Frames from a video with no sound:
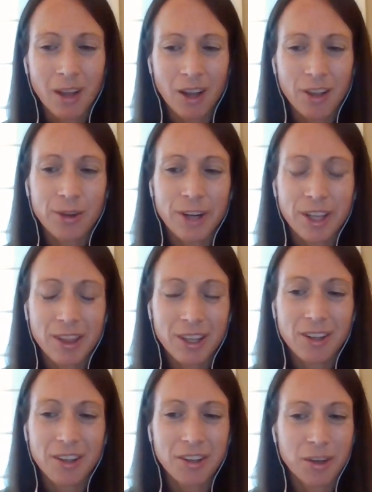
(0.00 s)
although I
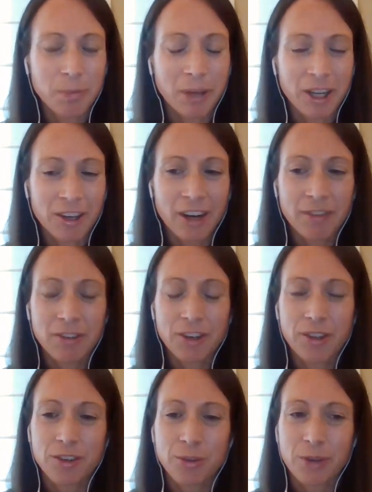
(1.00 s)
think I'll know better
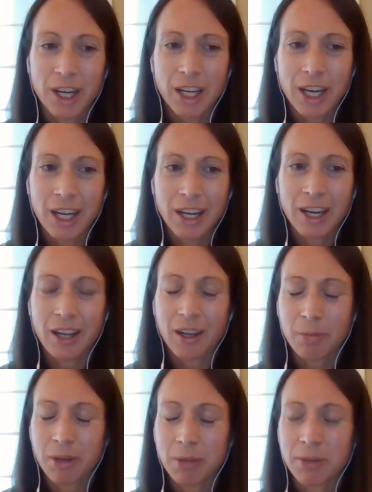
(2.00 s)
after the 20K
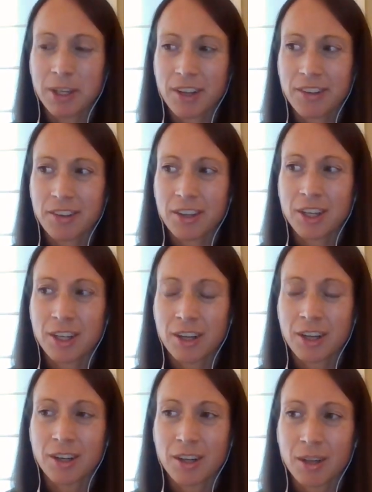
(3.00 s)
and maybe testing it
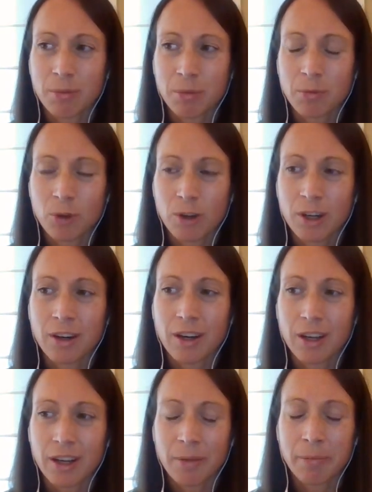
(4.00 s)
on a couple
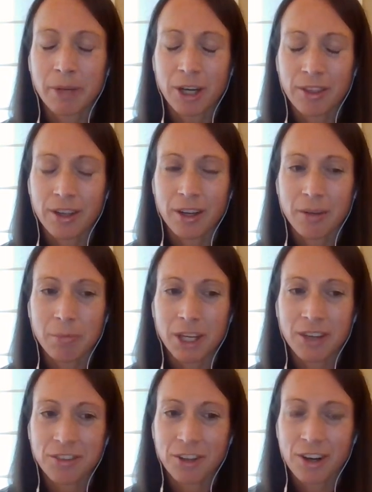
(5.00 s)
more marathon
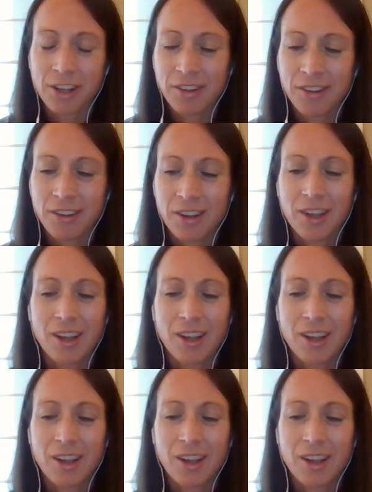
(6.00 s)
pace runs.